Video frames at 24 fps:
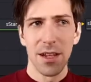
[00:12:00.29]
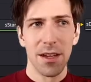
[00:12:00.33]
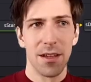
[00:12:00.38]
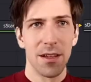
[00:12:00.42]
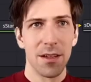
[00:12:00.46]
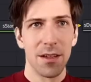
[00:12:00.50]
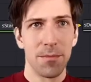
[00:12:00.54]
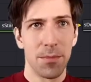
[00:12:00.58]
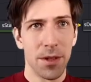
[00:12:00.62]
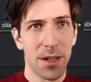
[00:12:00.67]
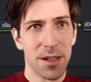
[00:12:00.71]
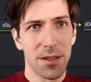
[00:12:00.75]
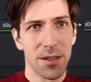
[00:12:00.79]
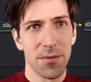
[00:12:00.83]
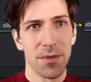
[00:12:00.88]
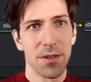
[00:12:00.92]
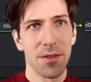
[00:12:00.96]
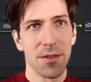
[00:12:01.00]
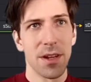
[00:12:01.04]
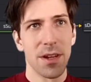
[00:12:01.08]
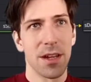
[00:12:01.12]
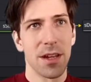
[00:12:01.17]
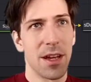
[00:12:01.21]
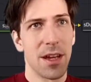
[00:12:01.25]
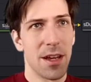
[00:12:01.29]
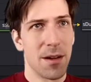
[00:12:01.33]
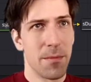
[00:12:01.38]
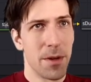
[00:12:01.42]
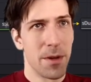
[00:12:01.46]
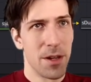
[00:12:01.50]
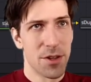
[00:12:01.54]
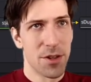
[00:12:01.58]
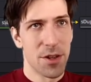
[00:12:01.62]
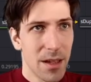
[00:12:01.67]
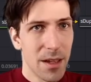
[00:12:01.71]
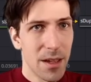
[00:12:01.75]
Because we're doing an
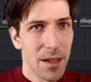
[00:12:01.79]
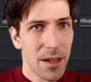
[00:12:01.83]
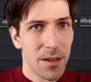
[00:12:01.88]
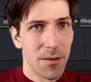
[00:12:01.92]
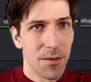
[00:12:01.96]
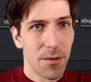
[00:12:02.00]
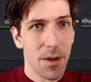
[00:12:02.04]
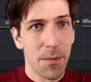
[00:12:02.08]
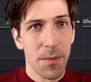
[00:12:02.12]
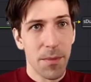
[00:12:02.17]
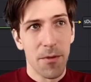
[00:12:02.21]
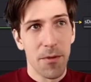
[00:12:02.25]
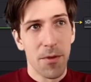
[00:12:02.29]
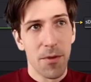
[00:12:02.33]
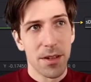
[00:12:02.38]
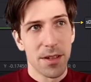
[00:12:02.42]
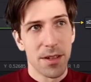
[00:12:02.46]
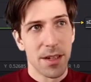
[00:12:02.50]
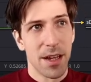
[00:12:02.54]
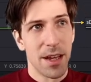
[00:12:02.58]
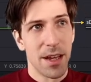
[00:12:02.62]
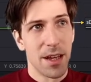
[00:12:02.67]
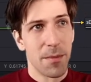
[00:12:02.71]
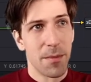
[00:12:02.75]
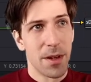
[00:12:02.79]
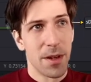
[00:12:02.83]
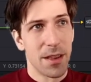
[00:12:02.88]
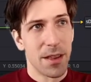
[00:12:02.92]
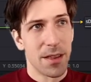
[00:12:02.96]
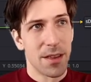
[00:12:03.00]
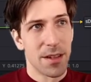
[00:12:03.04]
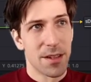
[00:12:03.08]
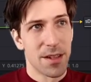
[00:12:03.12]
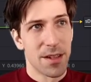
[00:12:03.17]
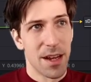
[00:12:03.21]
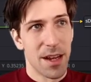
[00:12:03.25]
animation, we may want to animate
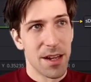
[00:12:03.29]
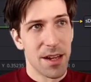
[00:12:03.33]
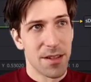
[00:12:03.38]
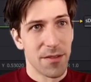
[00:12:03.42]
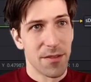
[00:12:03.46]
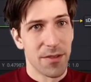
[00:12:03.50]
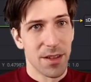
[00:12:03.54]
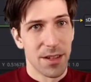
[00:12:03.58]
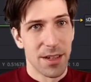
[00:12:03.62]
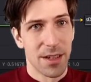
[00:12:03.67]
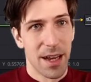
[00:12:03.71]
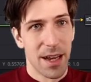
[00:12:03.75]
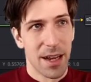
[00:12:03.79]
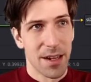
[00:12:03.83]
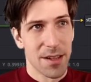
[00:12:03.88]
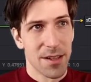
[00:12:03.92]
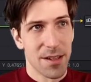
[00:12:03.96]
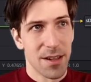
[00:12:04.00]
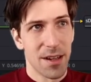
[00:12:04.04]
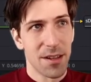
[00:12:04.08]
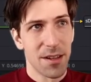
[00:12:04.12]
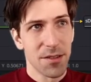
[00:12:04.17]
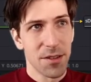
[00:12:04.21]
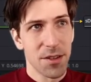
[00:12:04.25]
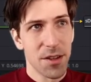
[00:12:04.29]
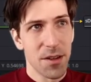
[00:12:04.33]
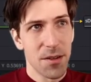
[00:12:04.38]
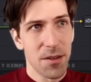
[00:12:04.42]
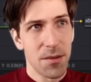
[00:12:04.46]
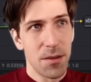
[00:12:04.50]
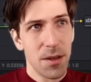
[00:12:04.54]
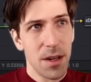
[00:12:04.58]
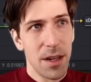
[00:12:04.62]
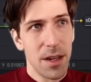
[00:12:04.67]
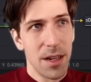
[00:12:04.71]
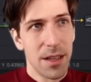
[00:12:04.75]
the size of the text.
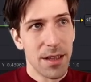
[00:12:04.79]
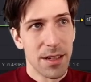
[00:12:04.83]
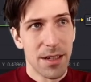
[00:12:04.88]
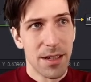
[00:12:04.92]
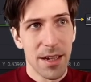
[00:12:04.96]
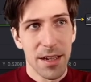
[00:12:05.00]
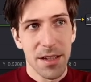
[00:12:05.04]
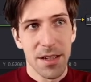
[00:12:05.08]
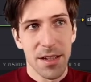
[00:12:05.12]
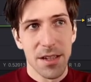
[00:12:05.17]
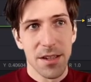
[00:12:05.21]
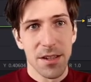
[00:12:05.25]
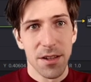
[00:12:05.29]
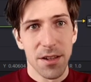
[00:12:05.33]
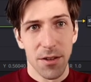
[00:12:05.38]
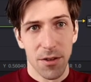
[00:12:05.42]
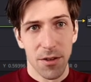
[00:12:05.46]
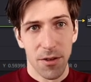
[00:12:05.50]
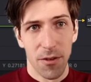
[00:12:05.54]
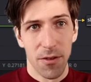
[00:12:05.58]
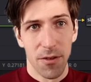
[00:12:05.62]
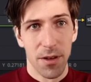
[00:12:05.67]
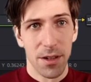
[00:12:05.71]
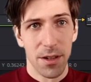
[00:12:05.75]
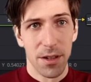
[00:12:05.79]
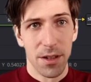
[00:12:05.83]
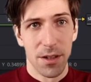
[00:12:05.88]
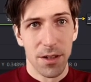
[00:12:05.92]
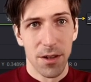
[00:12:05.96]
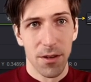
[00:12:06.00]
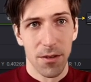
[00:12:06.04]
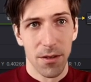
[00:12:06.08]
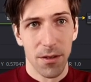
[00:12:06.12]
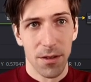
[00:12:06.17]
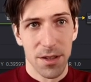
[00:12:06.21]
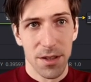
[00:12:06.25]
Also, the text isn't currently
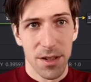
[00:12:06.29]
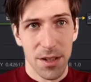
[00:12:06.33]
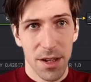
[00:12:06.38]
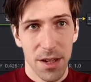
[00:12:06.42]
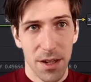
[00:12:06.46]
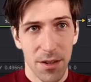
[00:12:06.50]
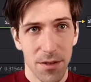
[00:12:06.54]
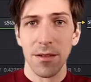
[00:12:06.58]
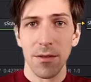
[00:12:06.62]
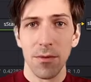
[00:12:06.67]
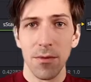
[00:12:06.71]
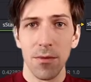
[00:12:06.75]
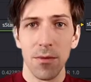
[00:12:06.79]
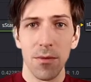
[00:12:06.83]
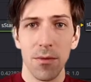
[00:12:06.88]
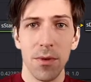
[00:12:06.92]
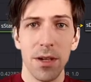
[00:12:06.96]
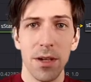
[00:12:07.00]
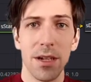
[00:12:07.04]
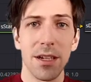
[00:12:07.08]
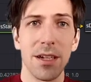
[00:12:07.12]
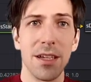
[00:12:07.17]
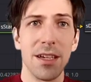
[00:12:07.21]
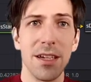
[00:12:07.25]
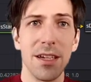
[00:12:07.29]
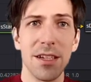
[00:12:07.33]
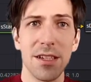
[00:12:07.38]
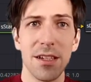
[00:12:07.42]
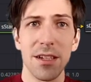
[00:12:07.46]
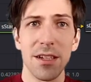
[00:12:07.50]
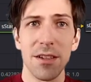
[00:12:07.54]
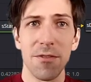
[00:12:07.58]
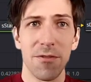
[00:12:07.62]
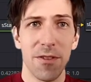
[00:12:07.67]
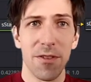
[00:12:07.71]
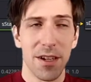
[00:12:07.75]
totally centered. We can
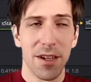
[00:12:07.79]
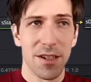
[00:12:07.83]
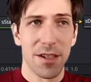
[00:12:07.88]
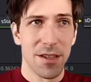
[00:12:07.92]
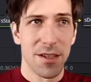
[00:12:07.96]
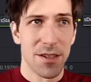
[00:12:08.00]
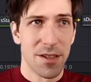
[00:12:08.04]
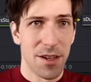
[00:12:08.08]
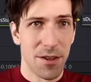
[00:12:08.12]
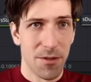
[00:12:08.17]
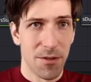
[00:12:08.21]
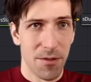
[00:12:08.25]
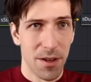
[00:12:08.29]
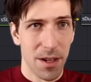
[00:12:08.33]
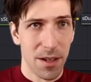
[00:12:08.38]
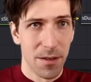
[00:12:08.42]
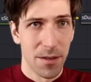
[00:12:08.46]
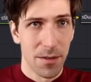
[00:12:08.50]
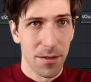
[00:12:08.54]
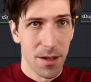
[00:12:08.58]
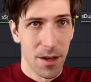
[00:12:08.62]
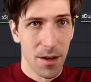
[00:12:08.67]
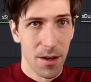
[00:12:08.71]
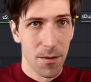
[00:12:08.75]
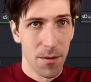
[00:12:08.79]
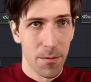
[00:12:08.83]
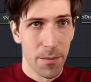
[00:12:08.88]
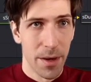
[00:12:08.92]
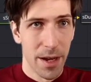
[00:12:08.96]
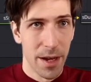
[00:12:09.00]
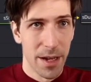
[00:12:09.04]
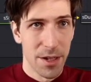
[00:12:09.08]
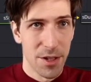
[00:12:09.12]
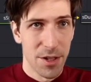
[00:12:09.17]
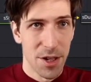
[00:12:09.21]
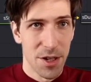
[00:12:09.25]
easily fix the centering though
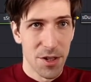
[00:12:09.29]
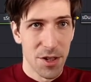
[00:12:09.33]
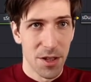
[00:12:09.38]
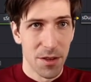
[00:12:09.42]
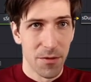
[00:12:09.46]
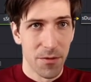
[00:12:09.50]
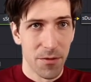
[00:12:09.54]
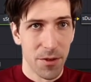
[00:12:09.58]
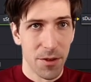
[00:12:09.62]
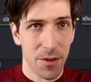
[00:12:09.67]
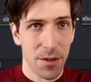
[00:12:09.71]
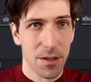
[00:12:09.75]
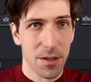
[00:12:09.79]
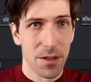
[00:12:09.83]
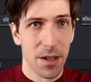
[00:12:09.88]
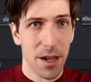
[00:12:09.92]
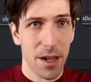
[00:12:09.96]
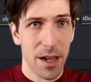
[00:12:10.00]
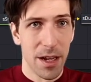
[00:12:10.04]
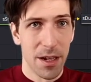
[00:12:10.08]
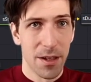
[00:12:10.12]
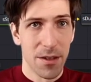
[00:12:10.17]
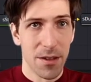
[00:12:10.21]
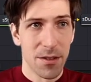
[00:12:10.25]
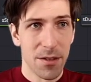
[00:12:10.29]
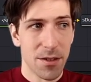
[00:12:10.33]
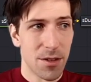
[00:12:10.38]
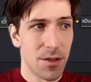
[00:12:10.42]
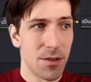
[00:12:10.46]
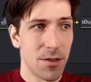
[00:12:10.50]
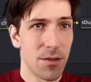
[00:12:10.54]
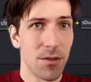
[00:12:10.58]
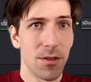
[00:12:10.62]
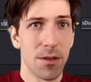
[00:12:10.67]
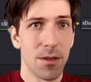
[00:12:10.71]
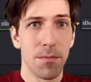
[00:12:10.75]
by changing the vertical anchor
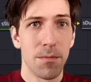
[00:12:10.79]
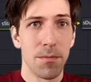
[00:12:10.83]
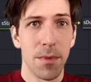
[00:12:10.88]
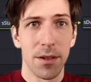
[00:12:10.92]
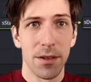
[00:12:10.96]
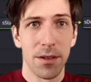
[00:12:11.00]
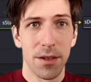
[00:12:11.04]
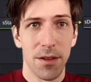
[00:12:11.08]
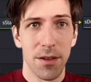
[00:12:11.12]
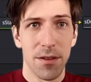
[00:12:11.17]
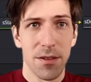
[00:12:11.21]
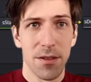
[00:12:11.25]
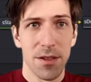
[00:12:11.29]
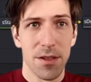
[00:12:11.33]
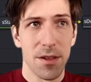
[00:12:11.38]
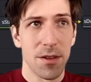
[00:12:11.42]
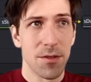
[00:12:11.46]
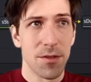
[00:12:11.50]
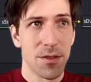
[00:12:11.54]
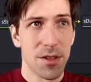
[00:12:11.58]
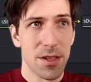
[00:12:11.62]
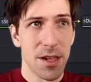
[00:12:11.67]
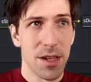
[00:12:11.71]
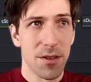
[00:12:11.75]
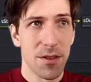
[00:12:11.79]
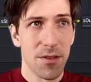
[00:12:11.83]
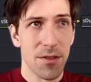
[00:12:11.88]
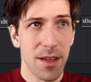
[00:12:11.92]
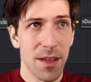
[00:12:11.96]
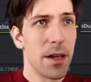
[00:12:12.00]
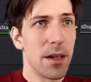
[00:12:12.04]
to the middle here. So center that.